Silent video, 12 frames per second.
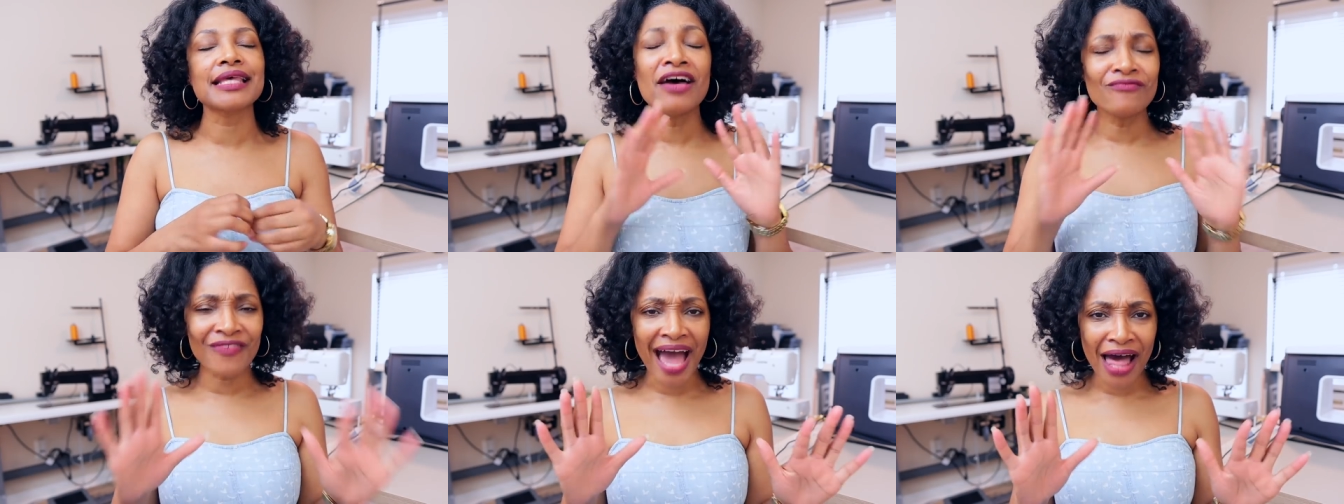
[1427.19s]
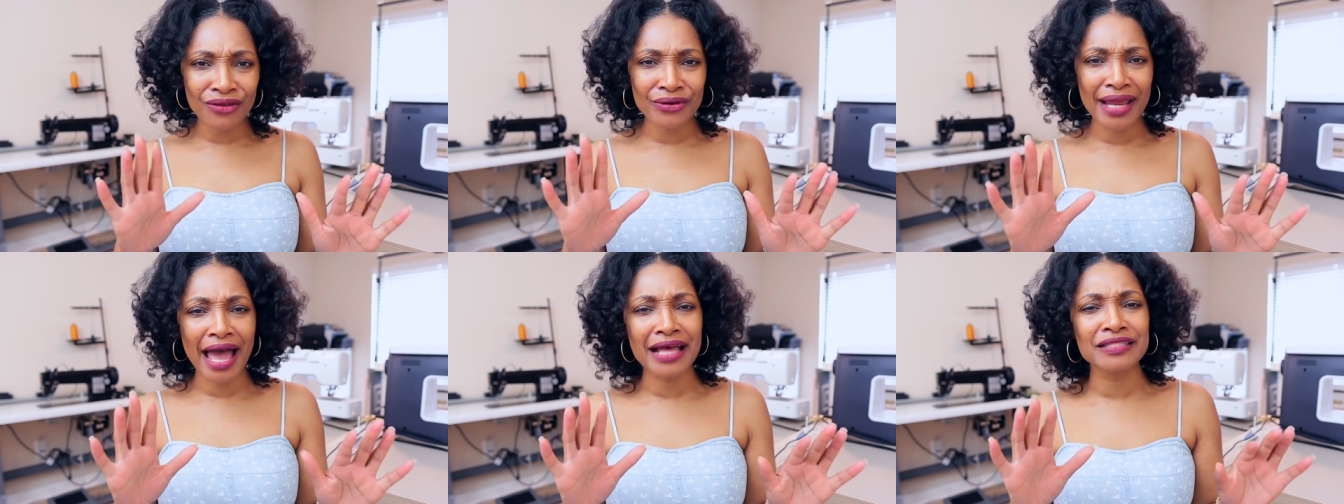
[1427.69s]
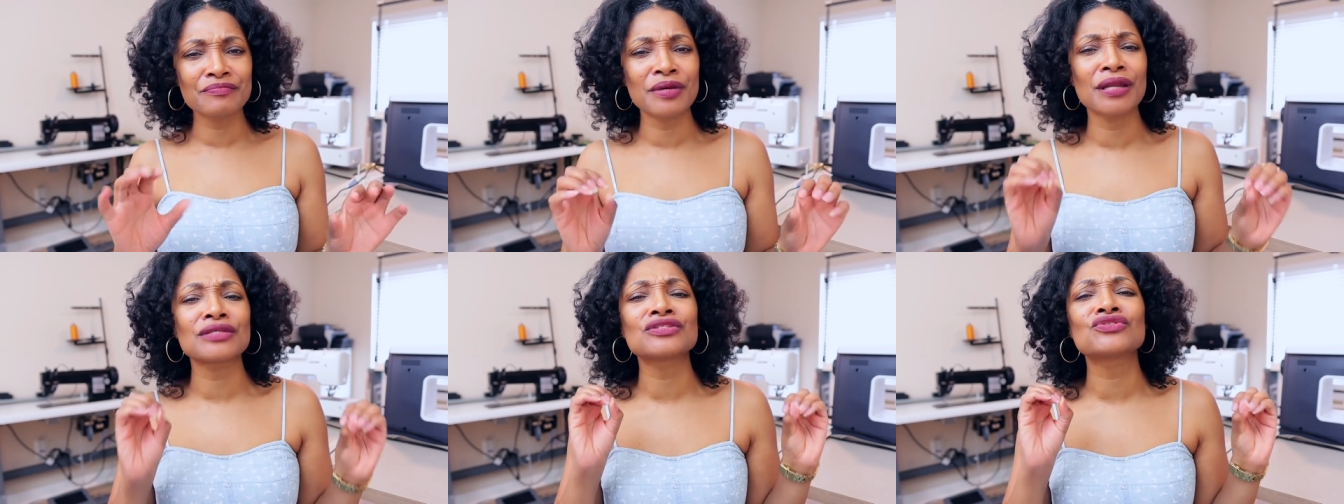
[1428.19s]
And Valerie has
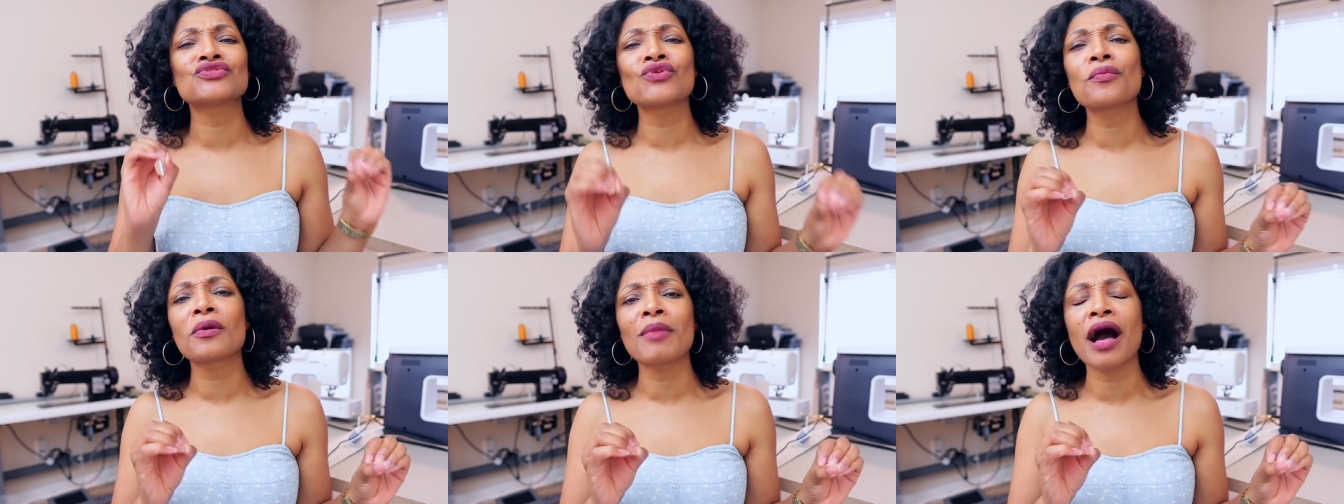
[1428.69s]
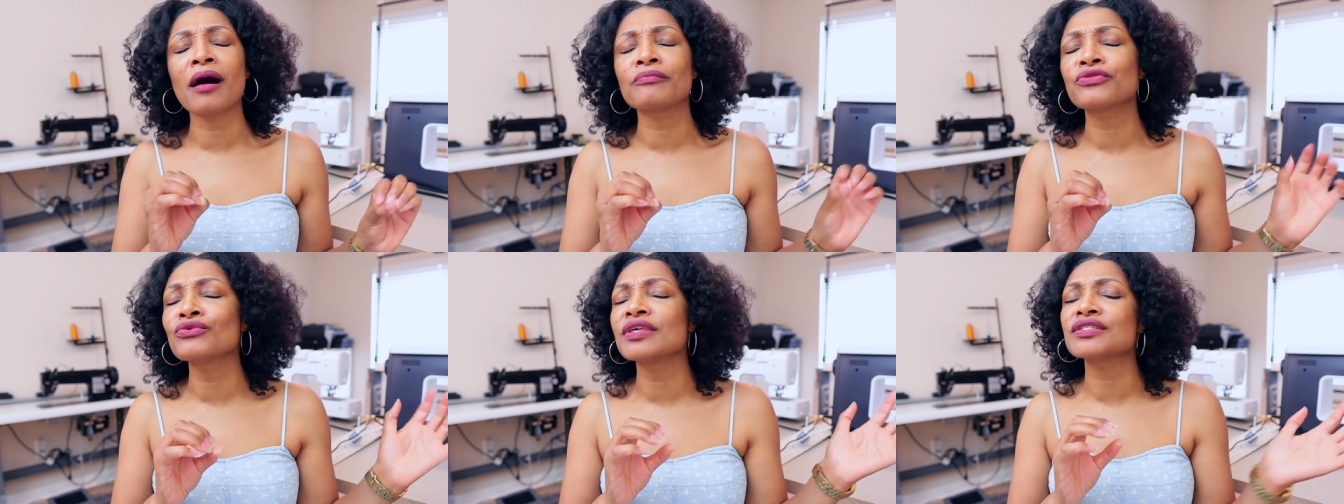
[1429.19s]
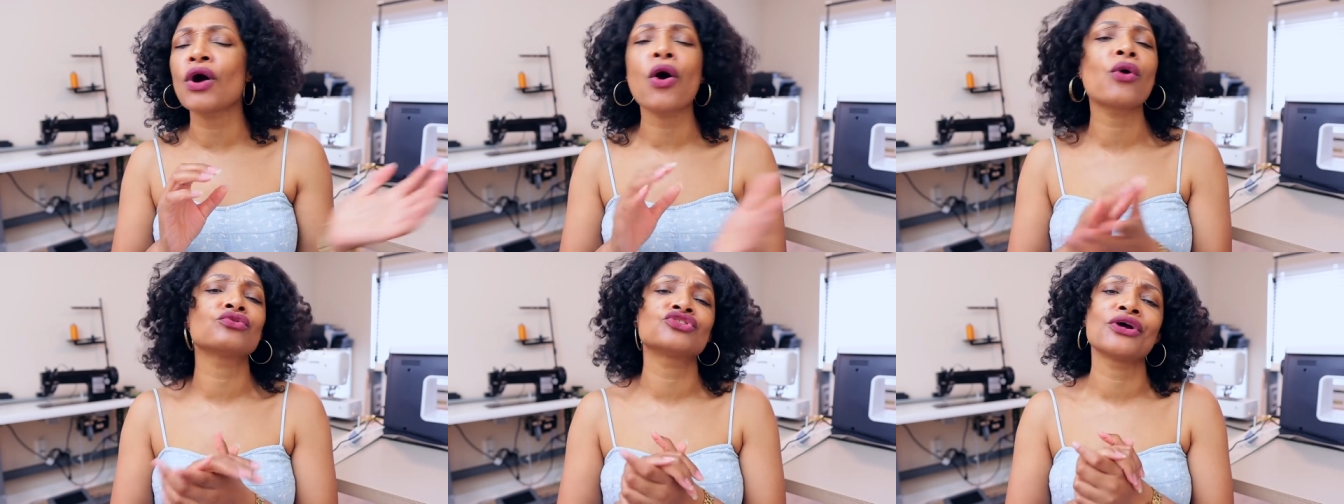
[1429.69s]
been a super mom through this
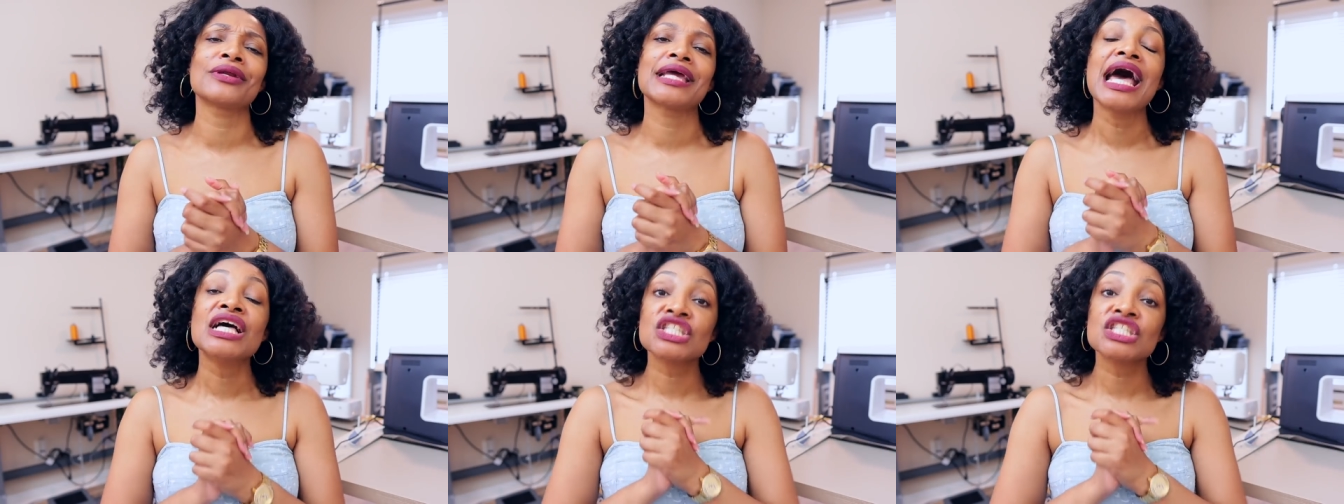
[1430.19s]
whole journey.